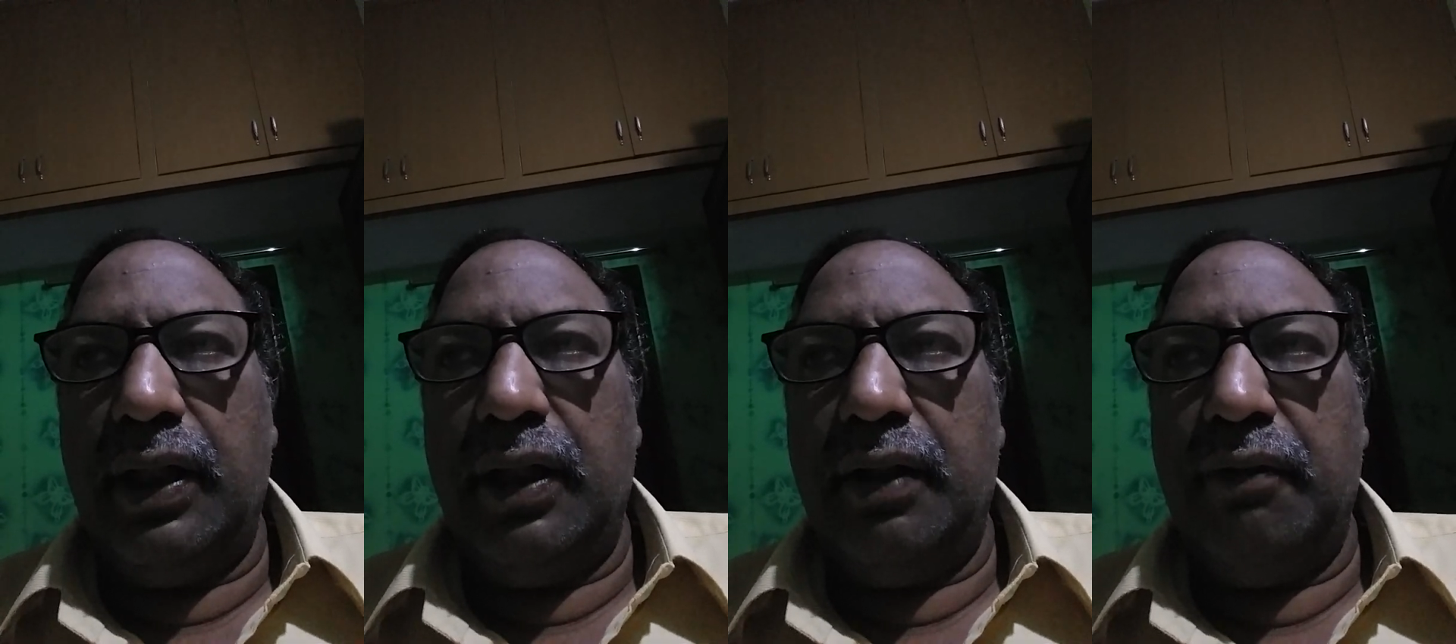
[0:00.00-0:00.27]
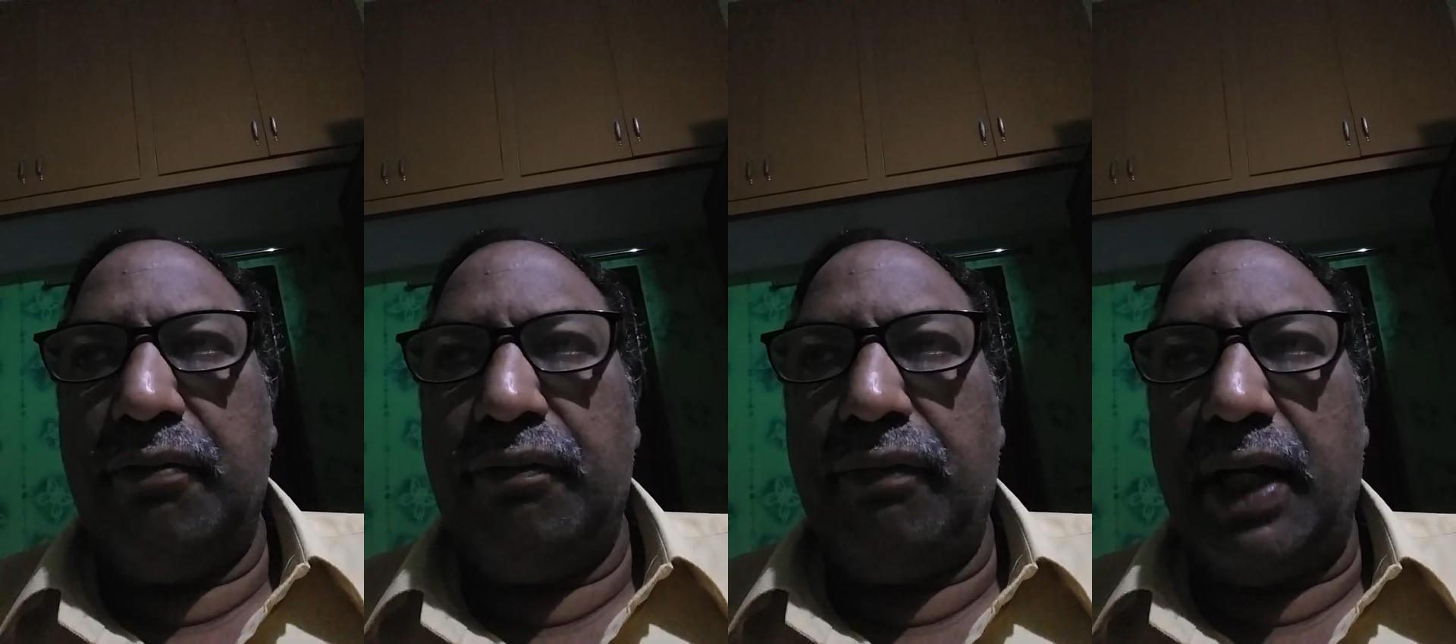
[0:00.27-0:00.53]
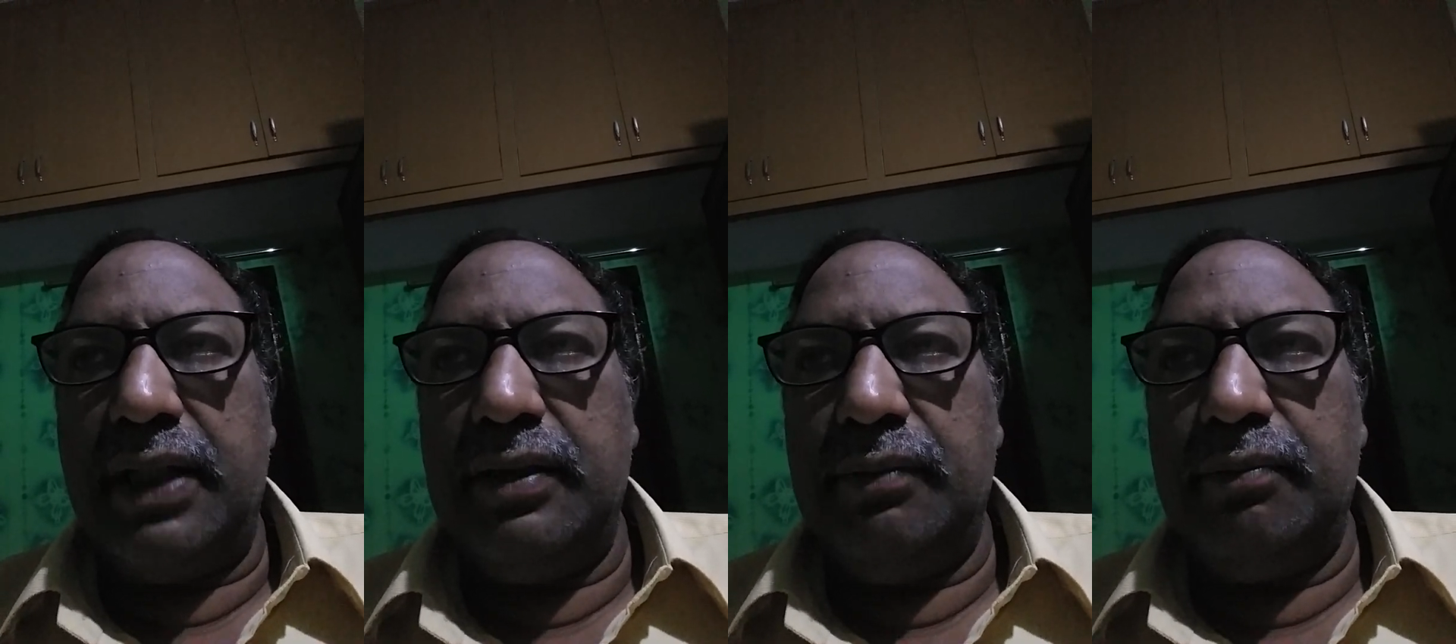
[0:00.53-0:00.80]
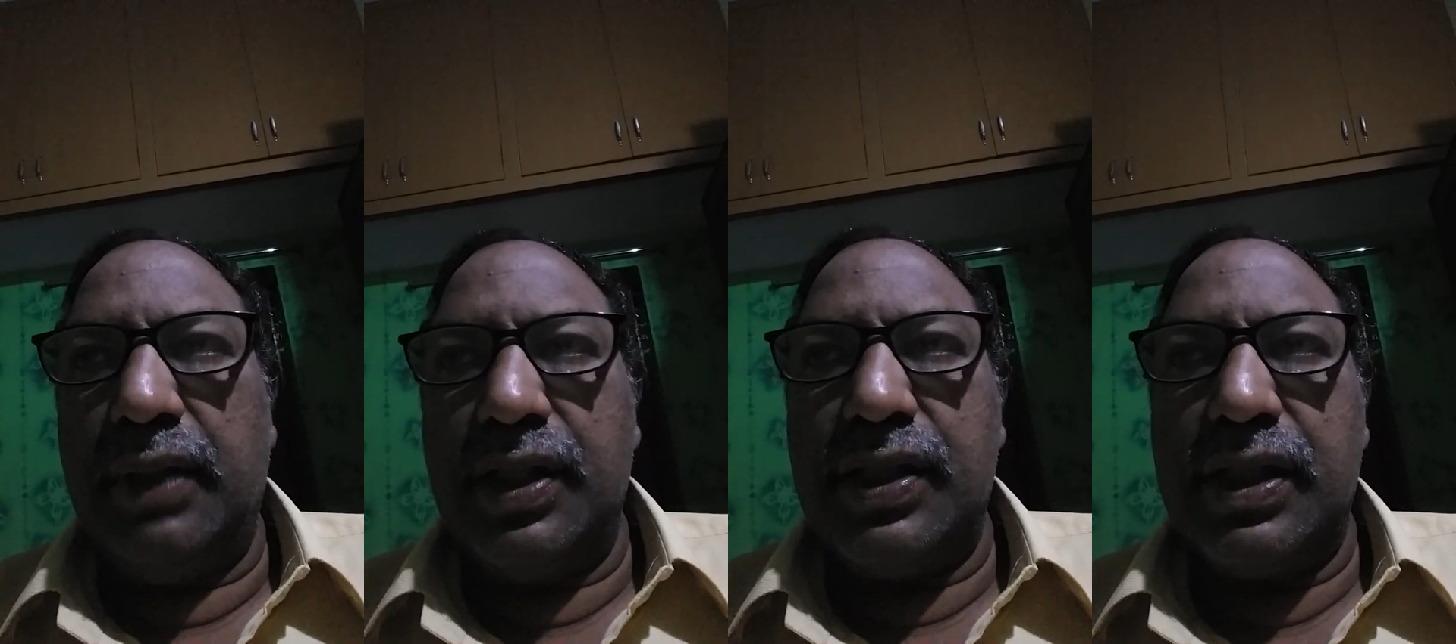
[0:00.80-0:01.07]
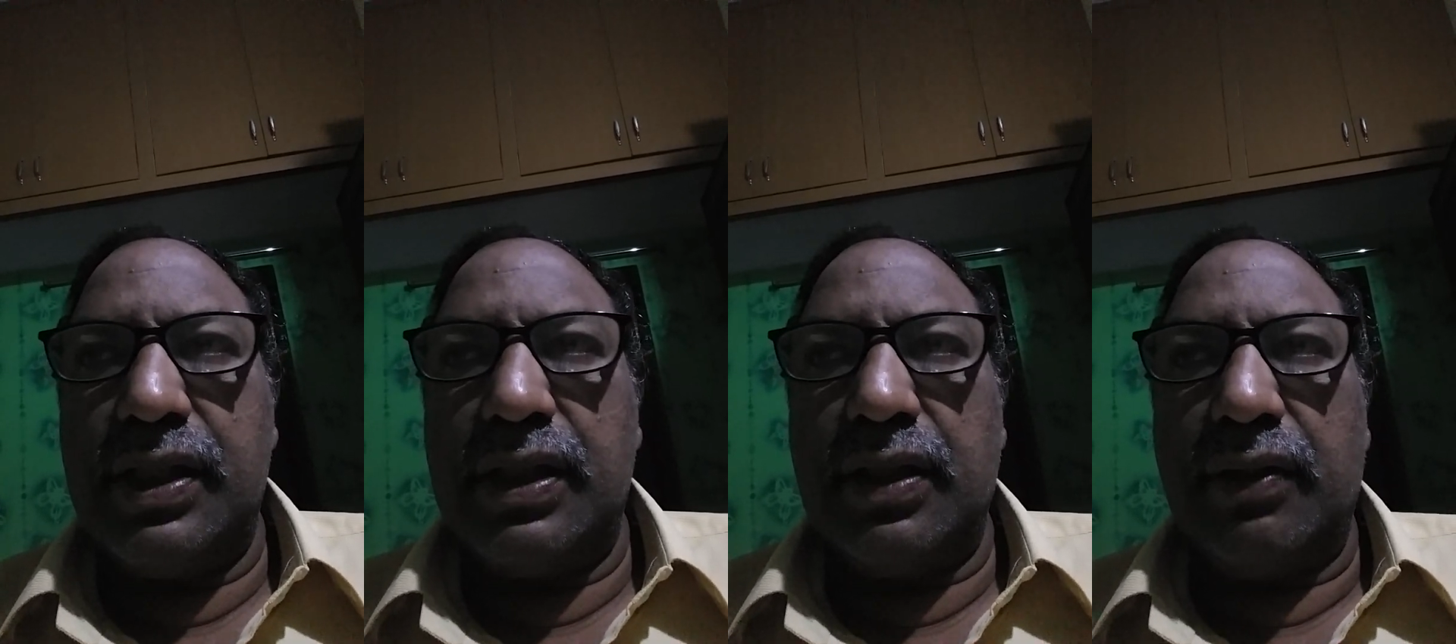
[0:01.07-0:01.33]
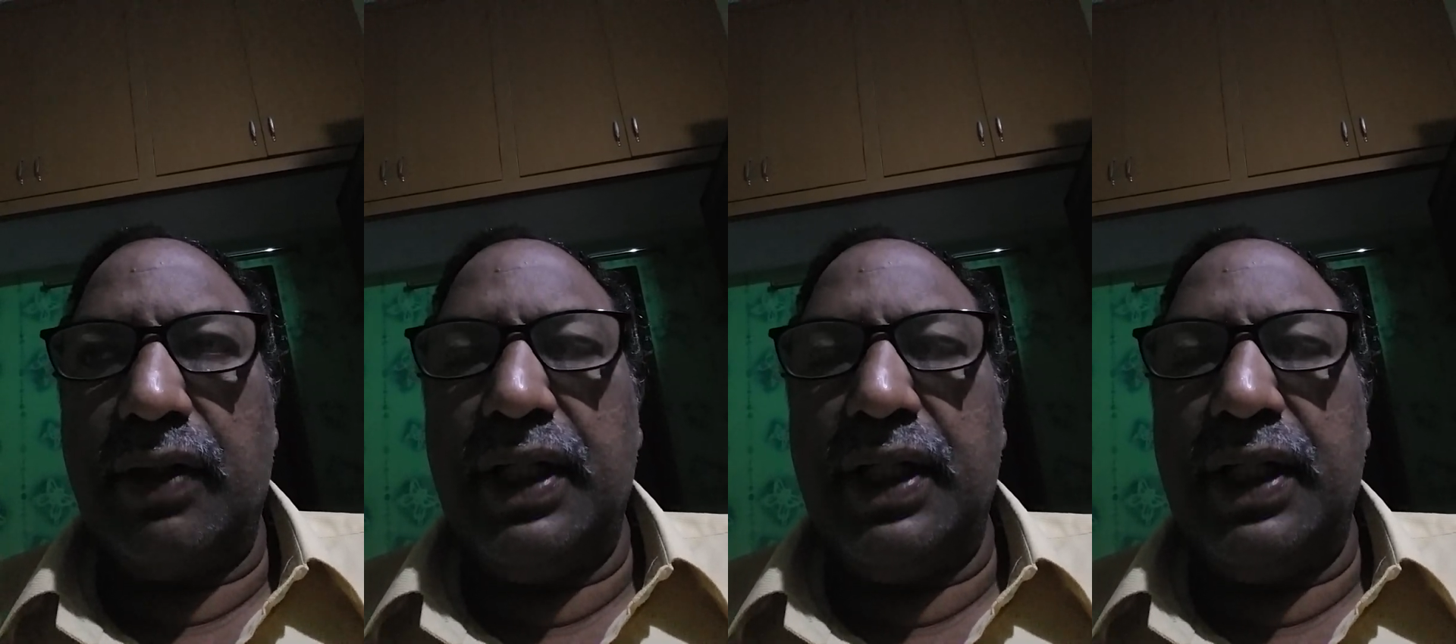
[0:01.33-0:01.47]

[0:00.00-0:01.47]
a famous